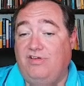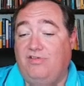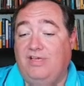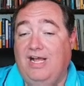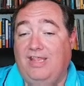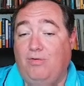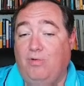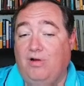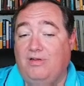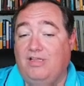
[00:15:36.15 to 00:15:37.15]
You see how that
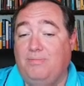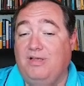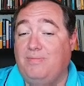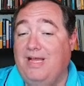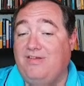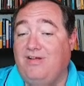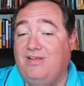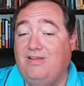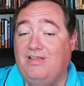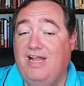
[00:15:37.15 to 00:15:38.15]
worked? It's a mismatch because
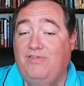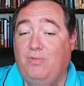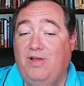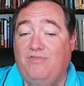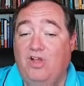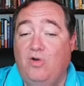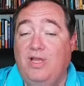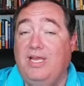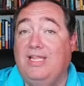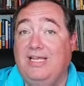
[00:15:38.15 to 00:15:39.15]
it doesn't have any way of
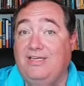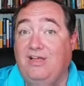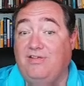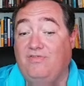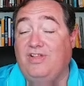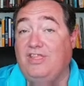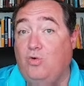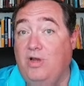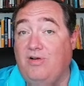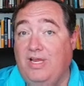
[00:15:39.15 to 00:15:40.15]
knowing and it doesn't fit the
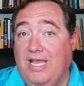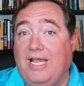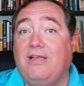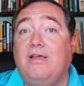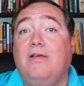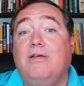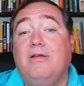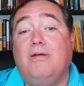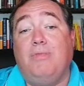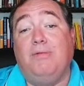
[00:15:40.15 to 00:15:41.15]
query yet.
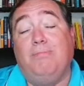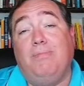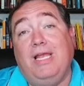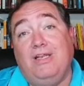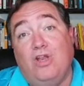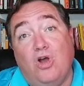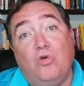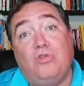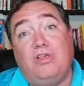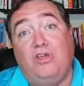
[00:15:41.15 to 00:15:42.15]
But it
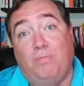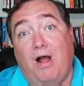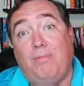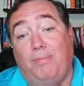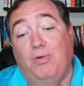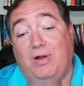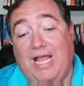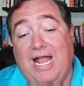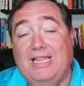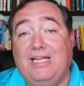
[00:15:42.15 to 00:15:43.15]
knows that you probably want
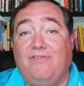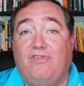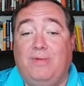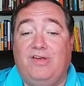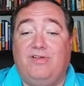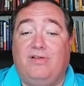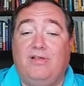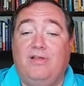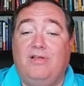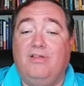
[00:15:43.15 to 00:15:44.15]
to add that information.
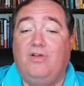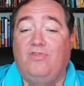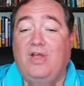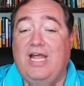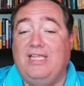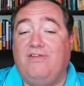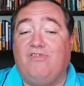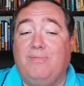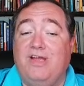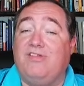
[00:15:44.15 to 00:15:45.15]
So if you add that
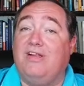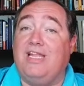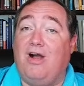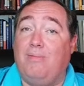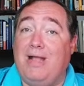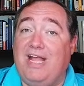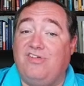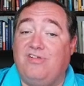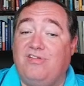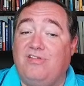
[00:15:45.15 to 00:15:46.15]
information and now it
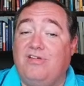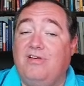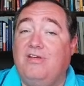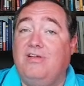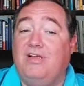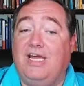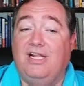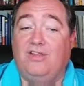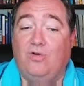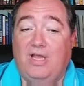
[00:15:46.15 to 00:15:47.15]
matches and
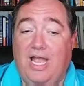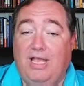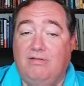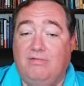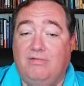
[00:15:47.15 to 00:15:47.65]
it's okay.